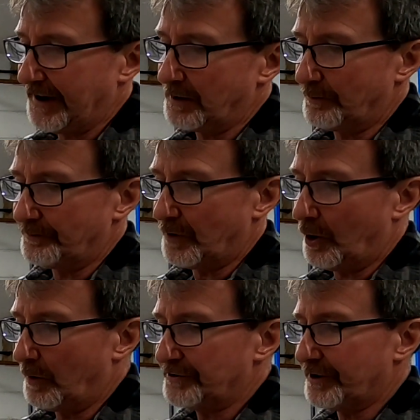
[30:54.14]
take them
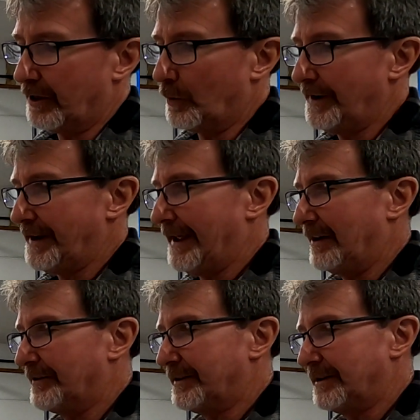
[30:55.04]
almost all the way
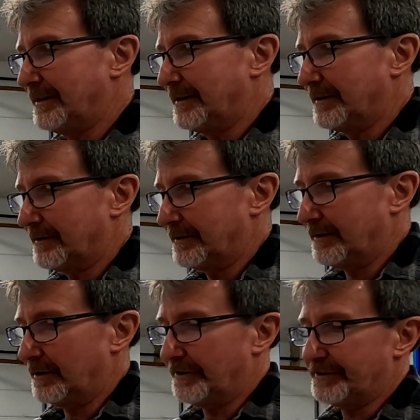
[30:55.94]
down.
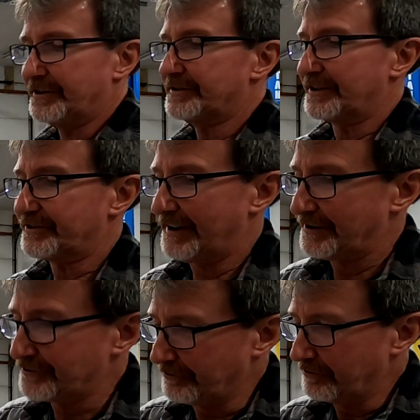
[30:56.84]
You know, this is the
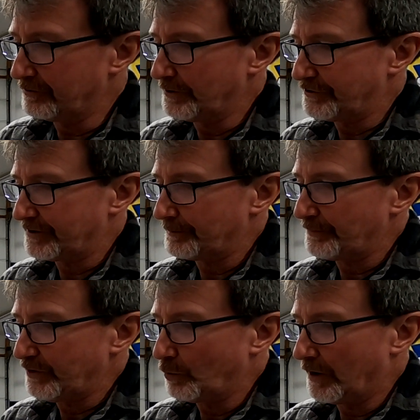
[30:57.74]
set screw, which
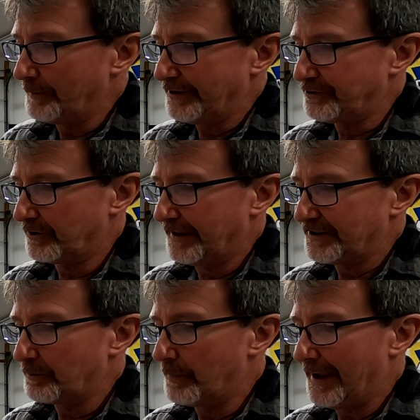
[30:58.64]
you want to make sure
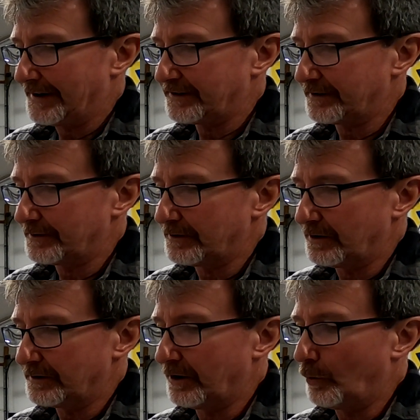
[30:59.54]
that's backed
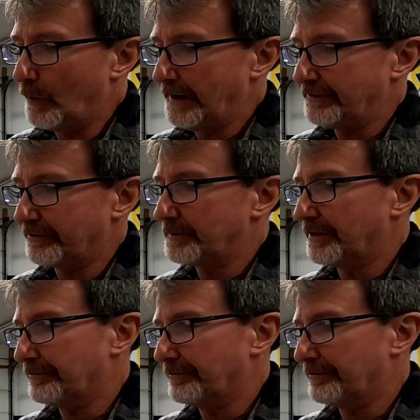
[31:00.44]
away from the